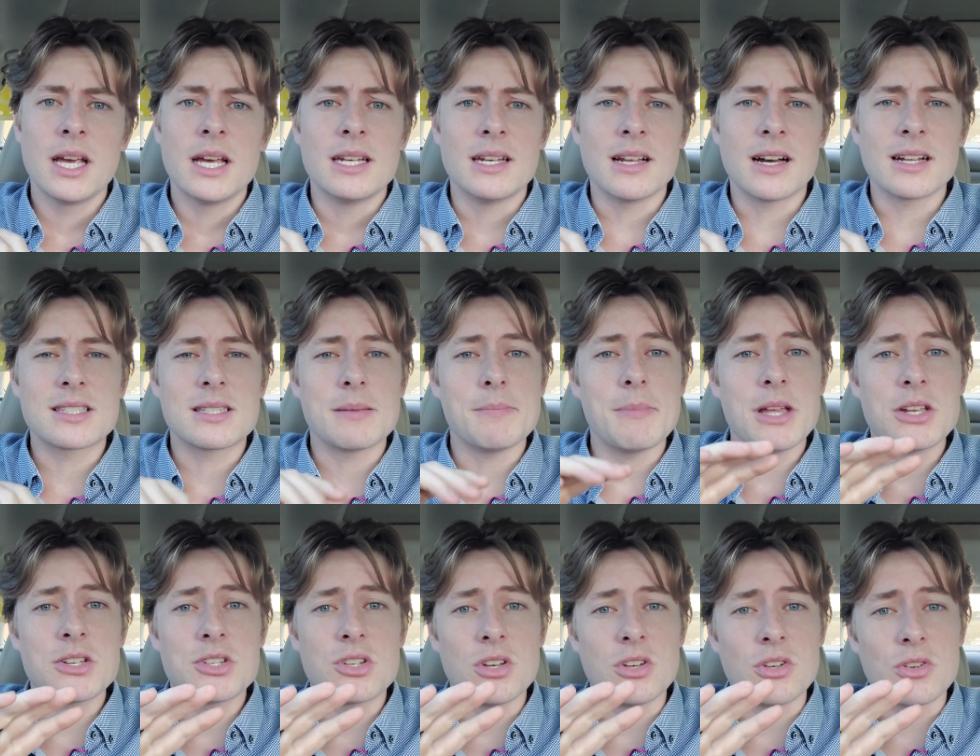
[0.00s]
Not to
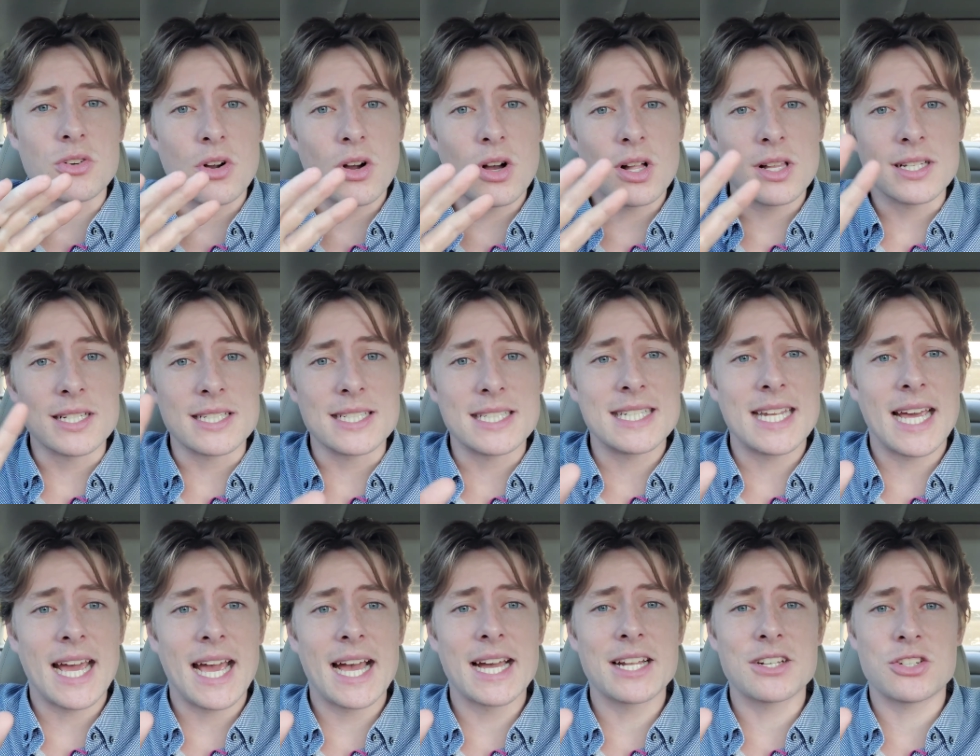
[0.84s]
mention you're all
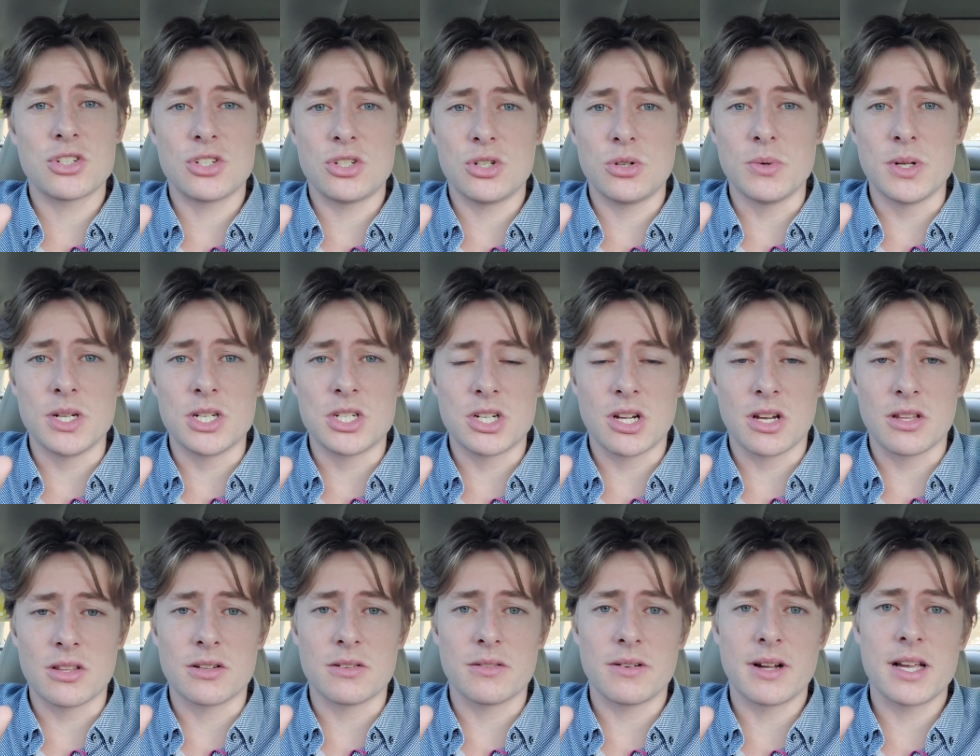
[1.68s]
attached to each
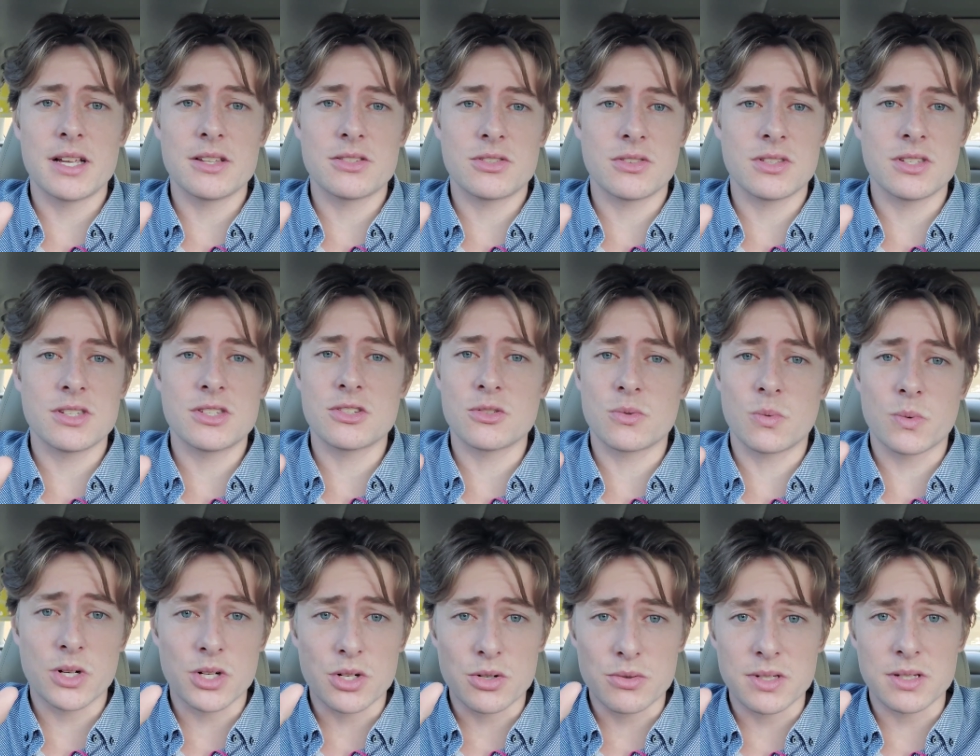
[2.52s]
other, right? So this is
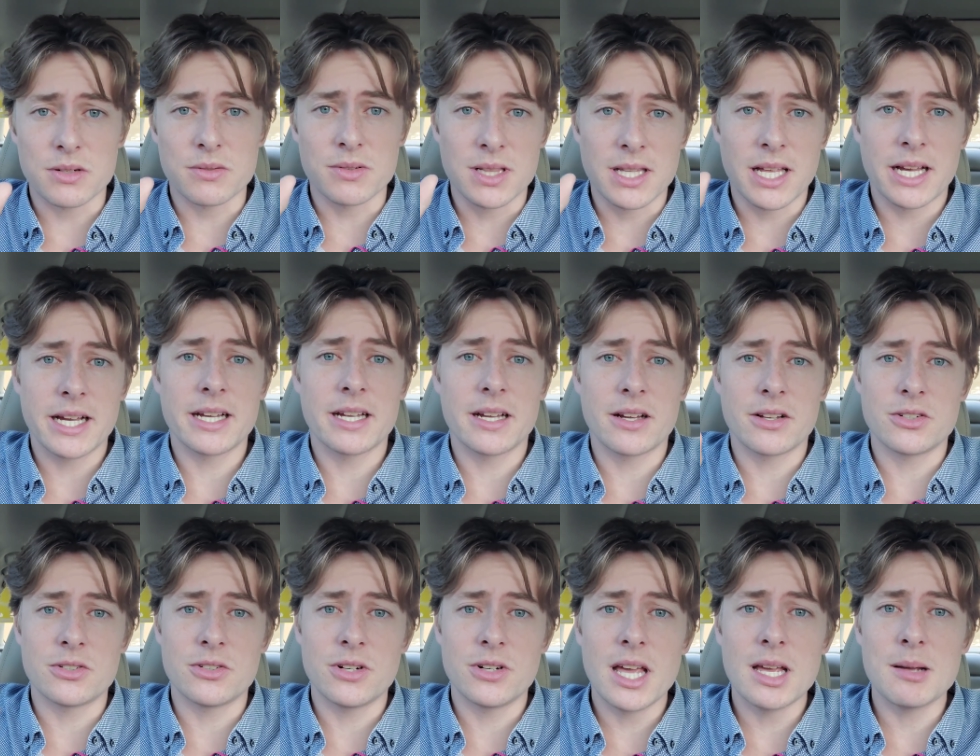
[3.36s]
where you're really reliant
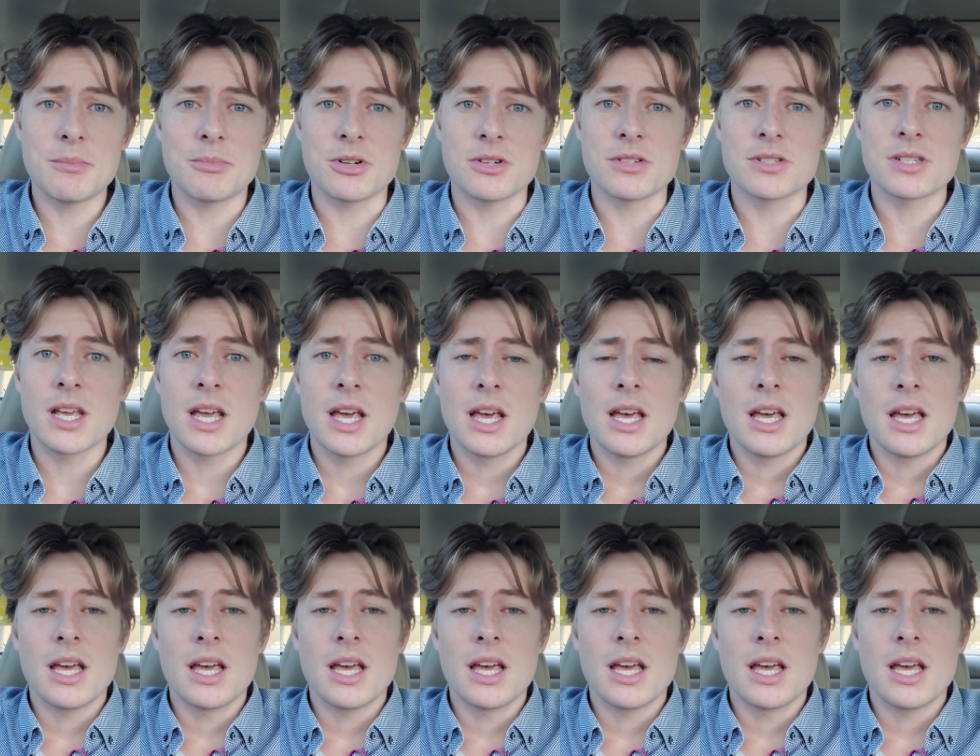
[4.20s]
on your neighbors.